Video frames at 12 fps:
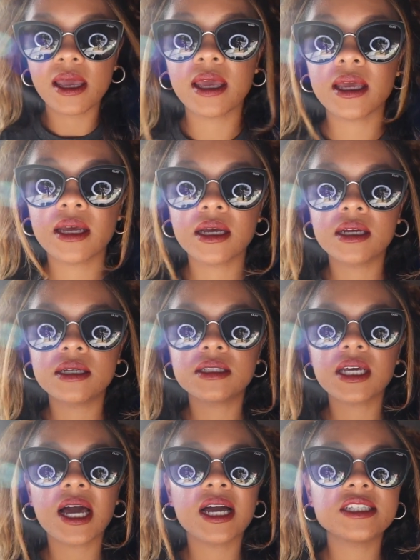And
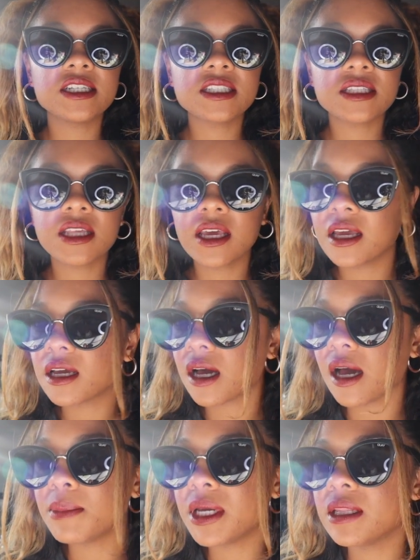I just think,
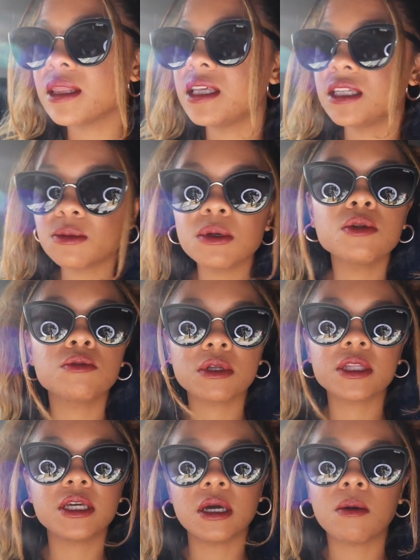I mean, these would
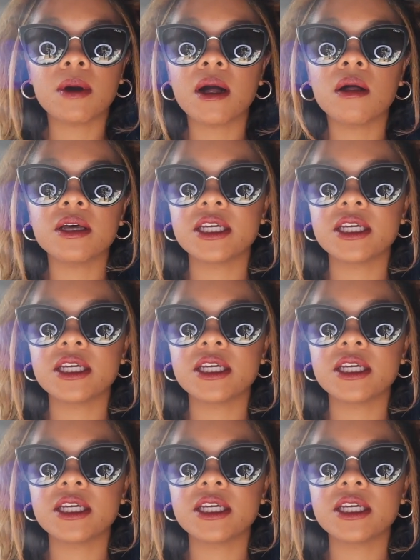really go well.